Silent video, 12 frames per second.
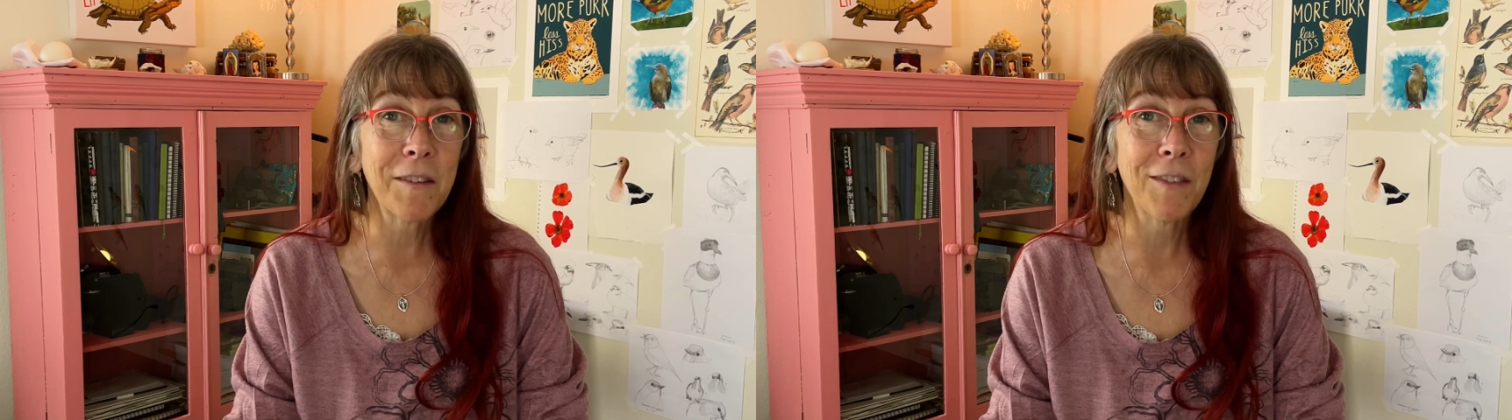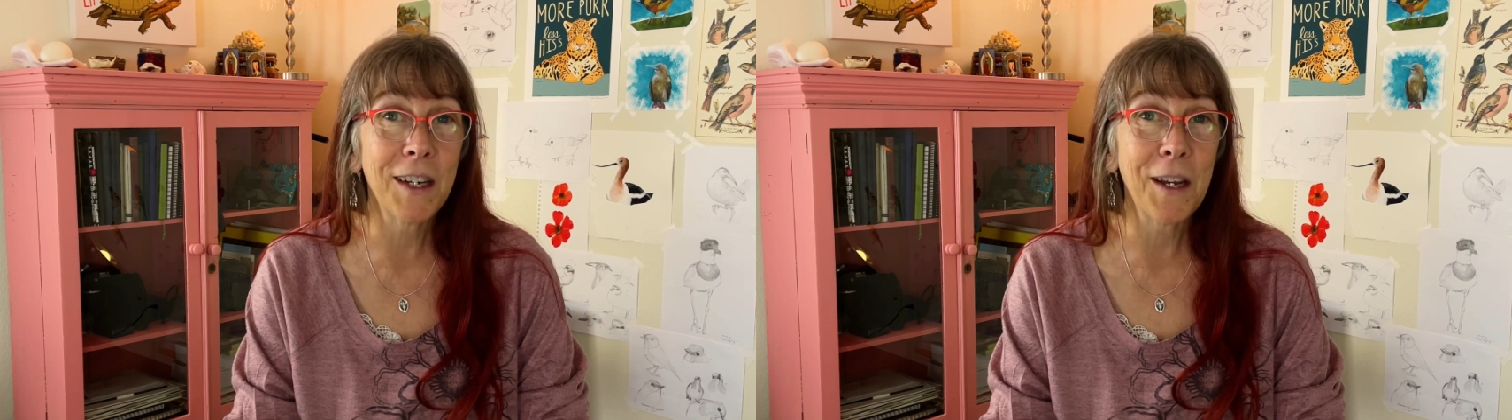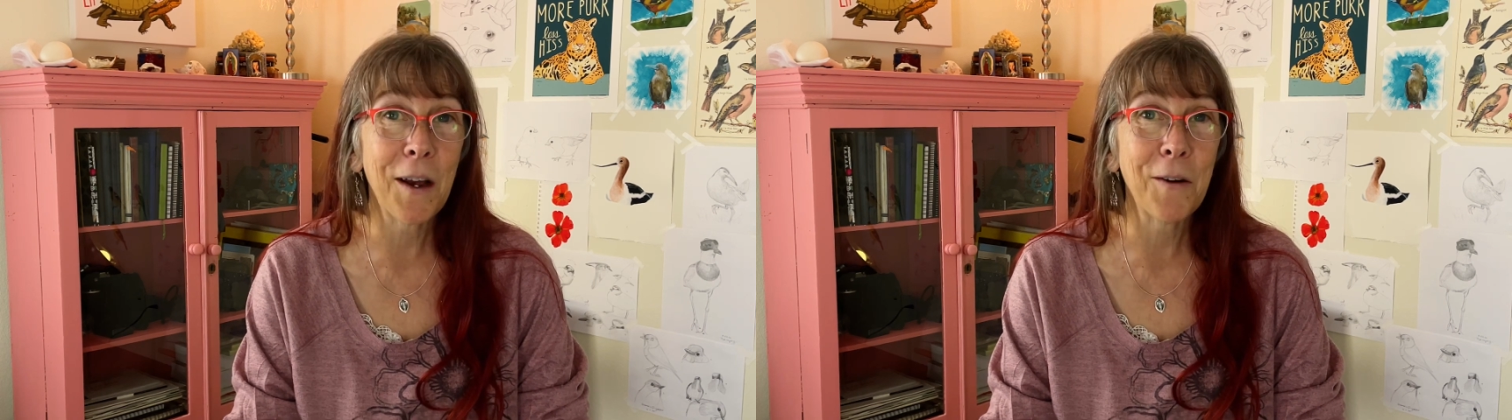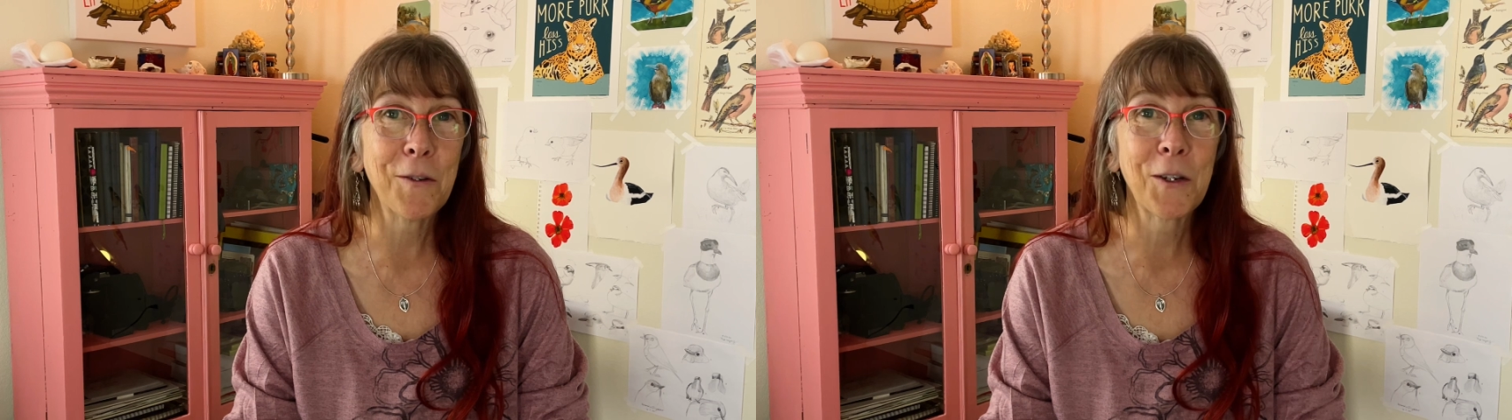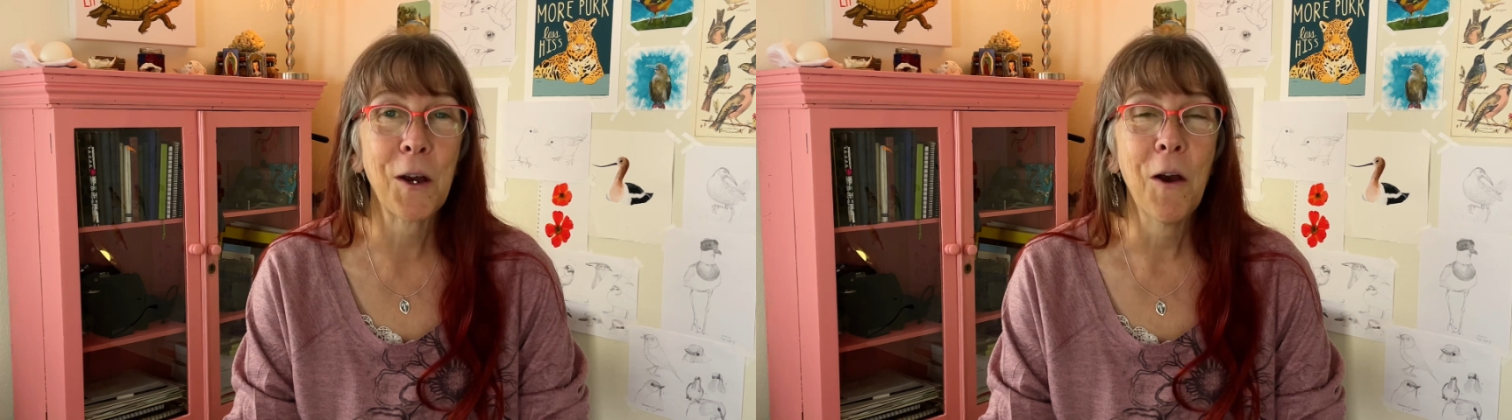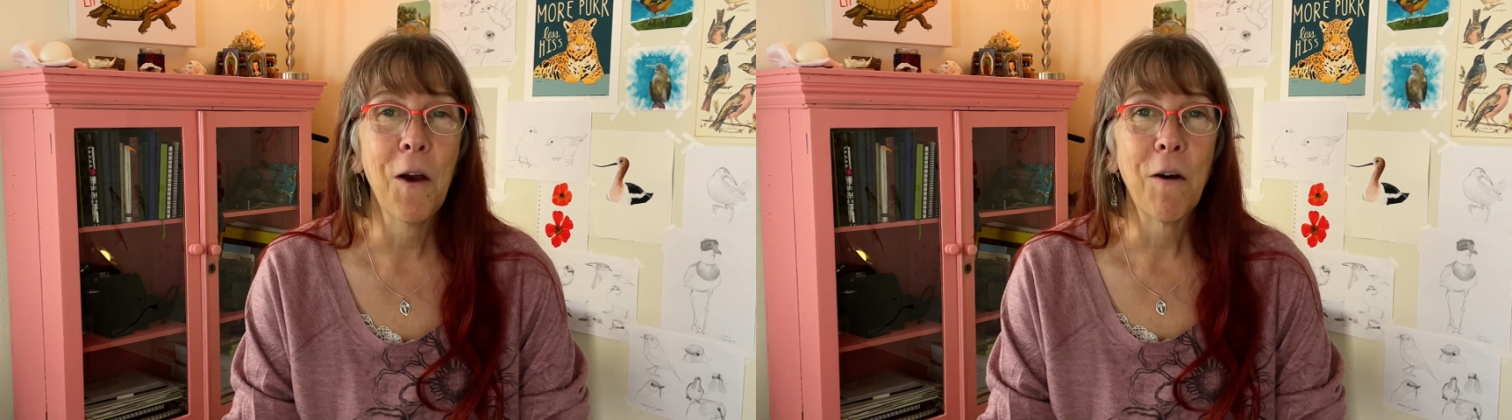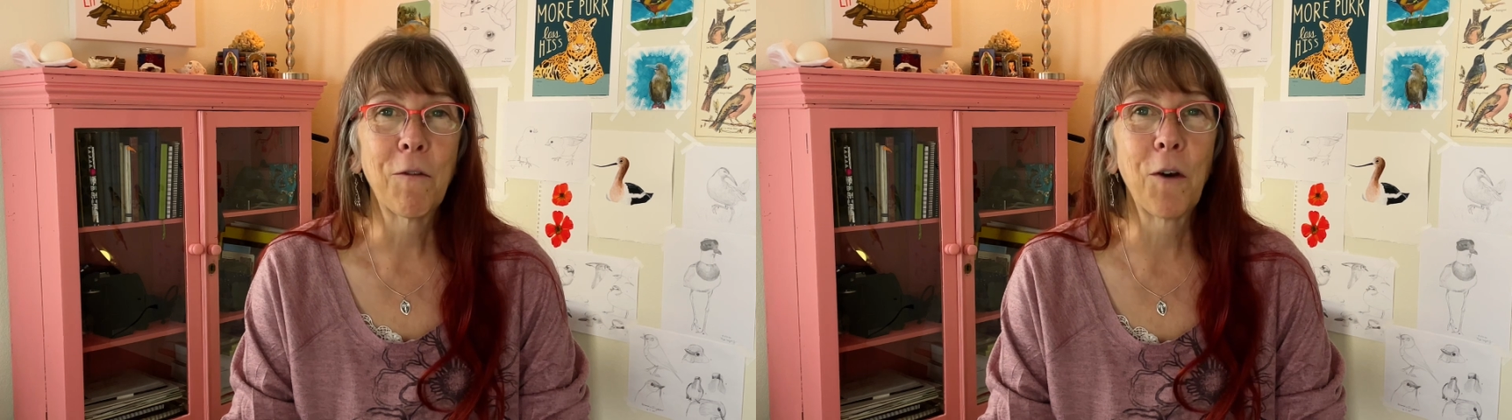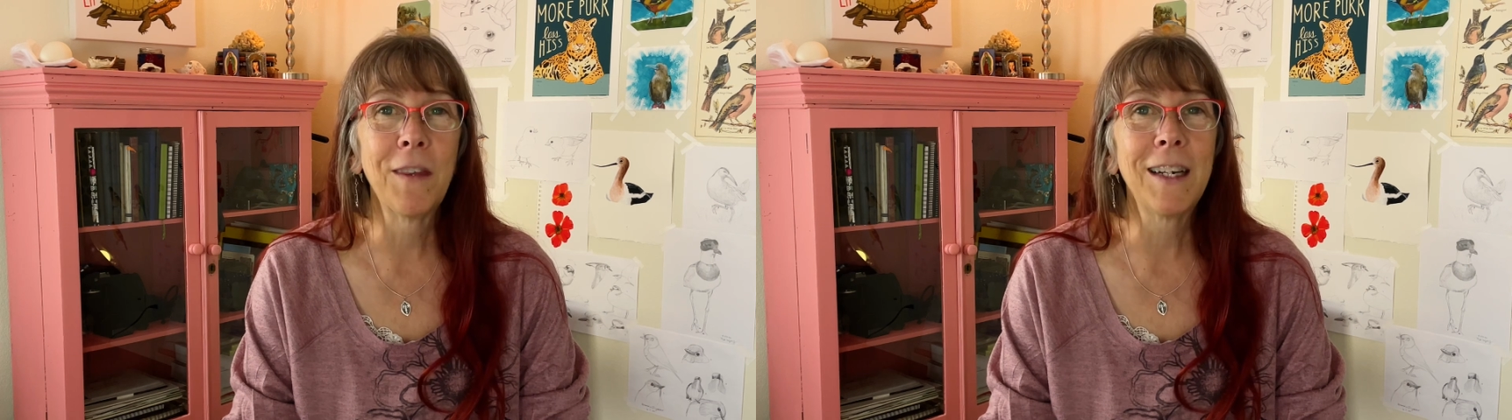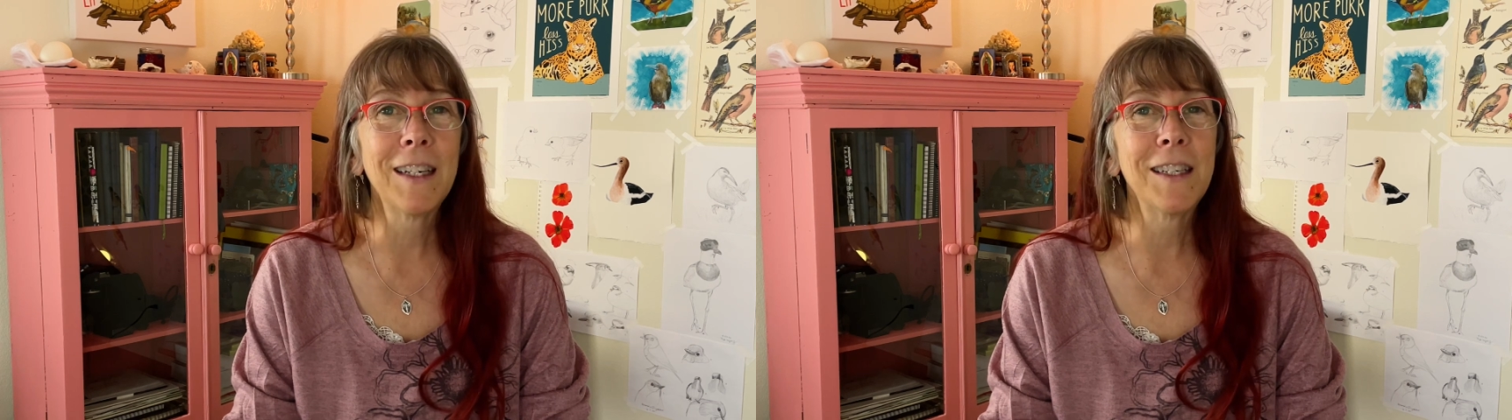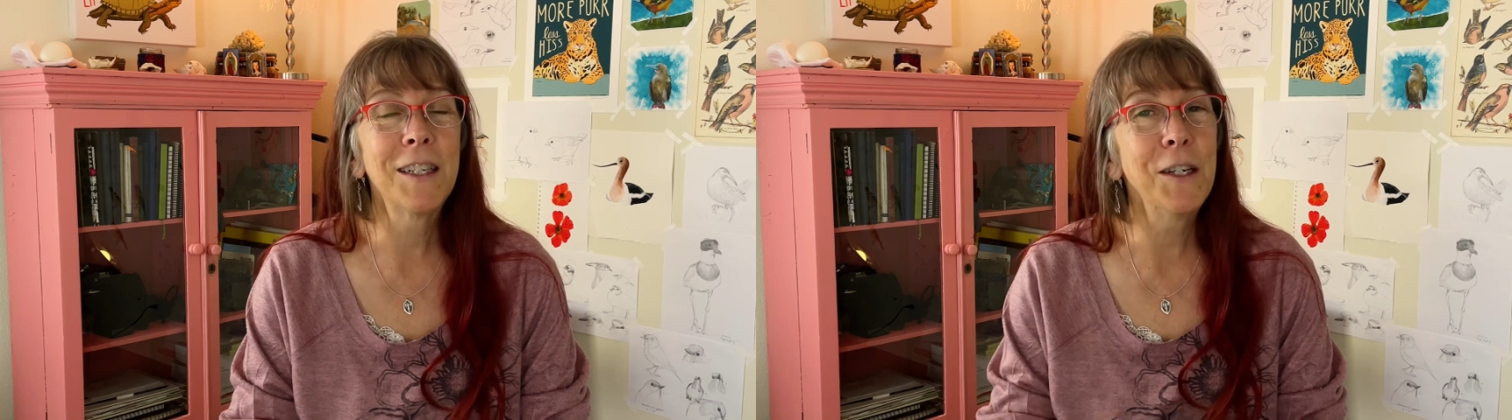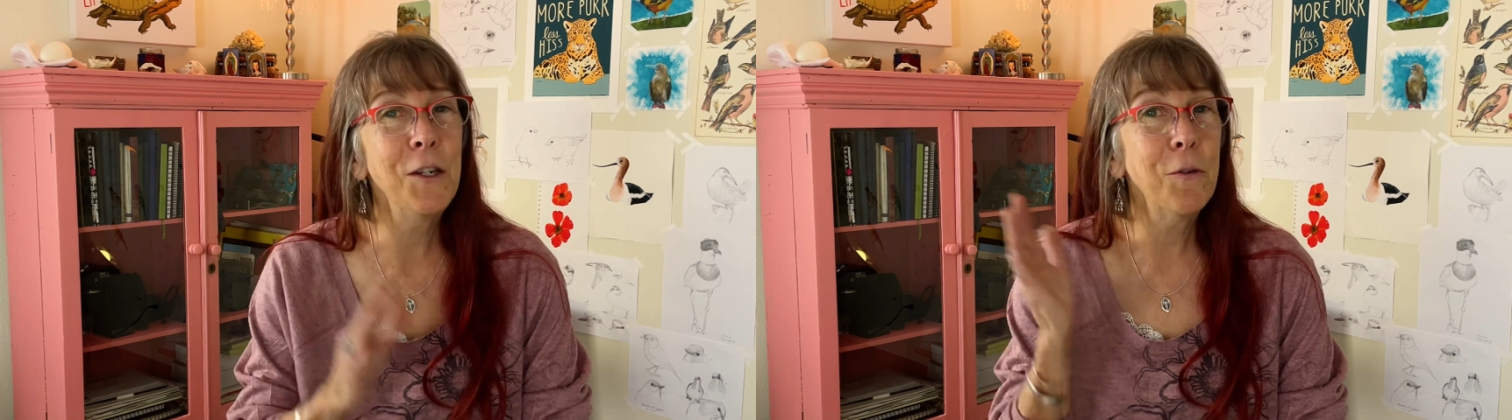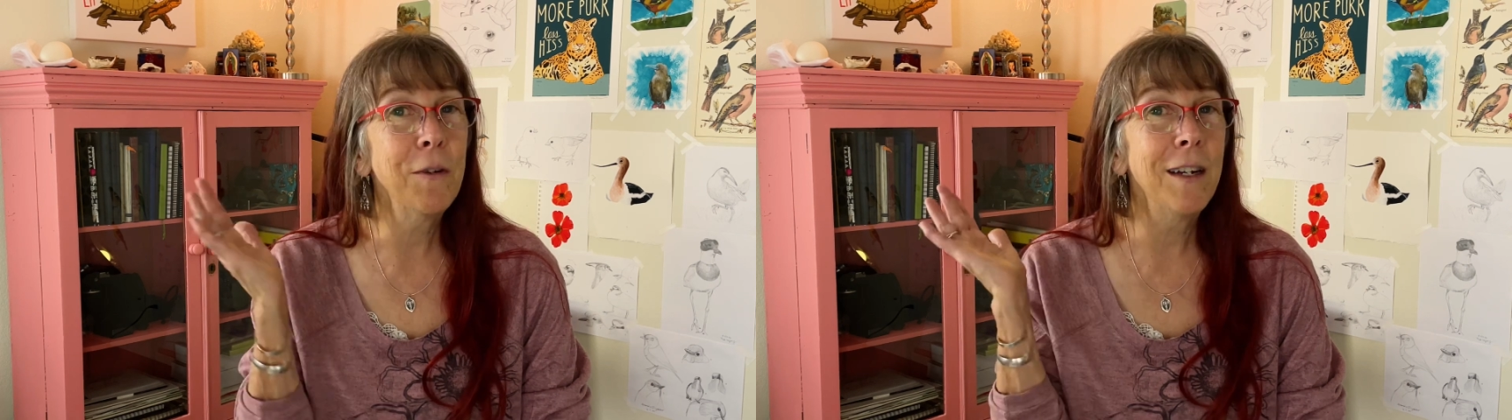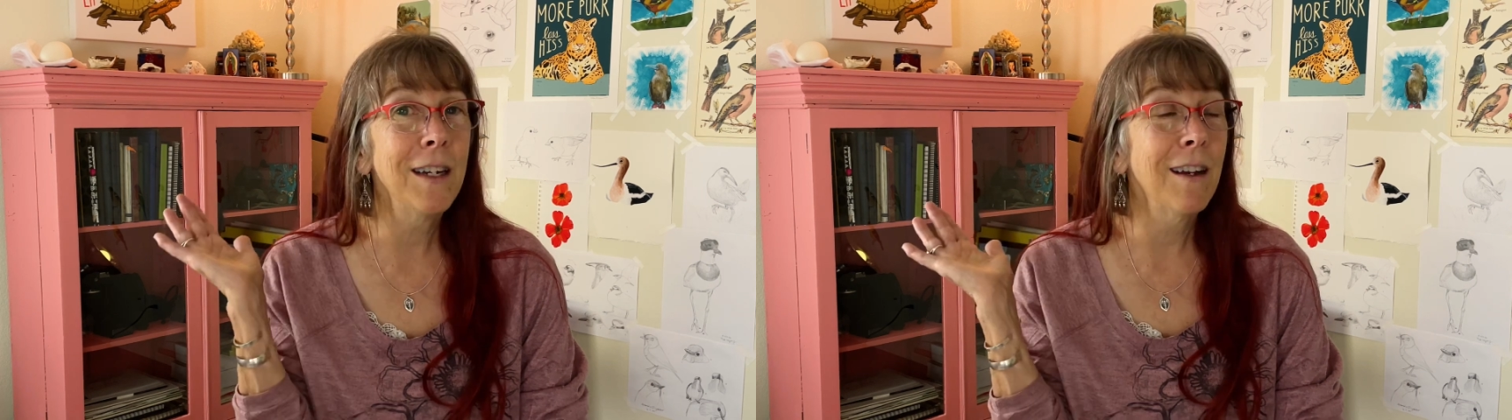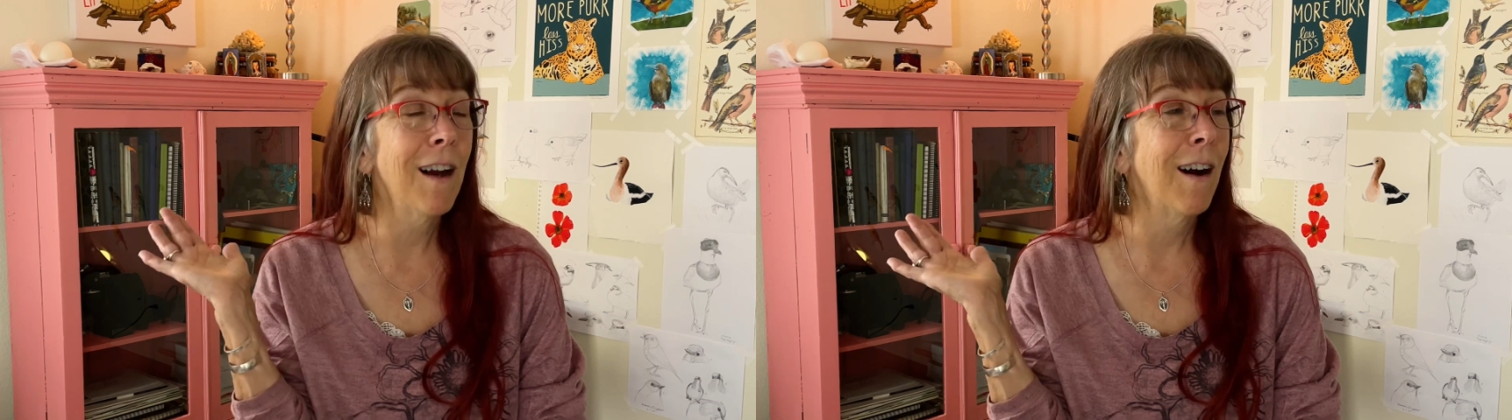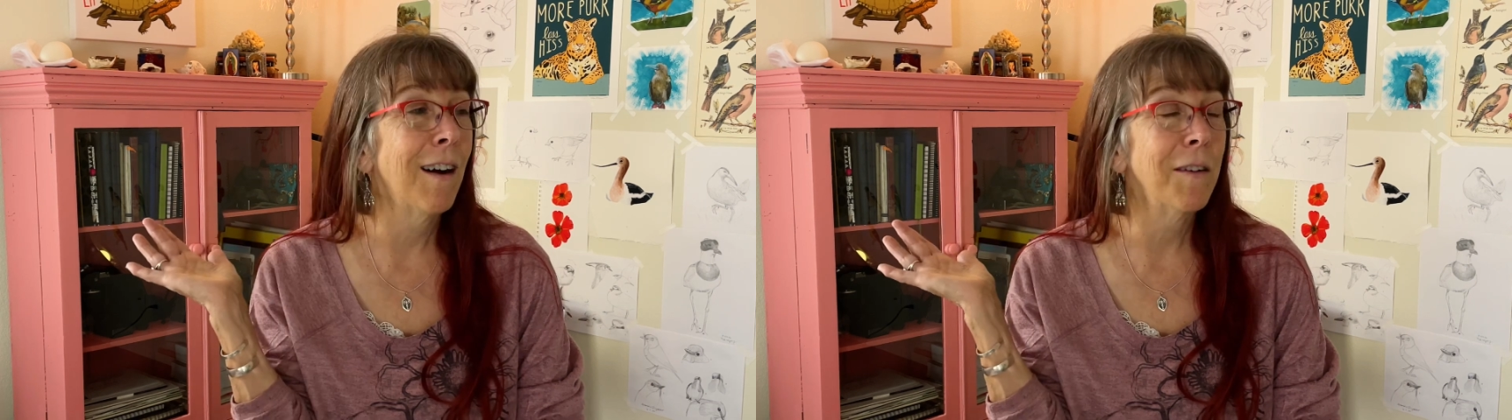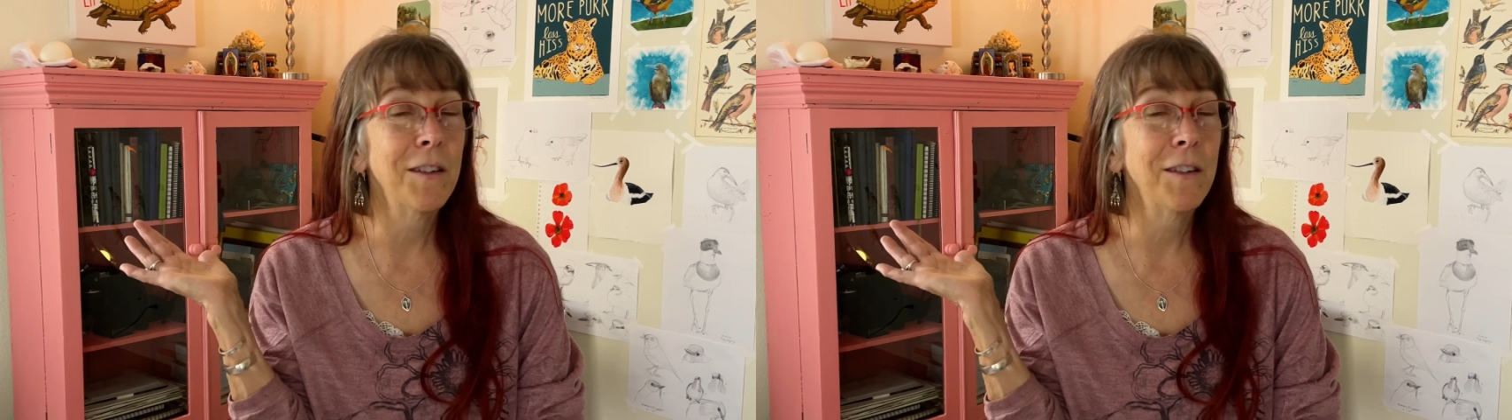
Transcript: videos for the continuing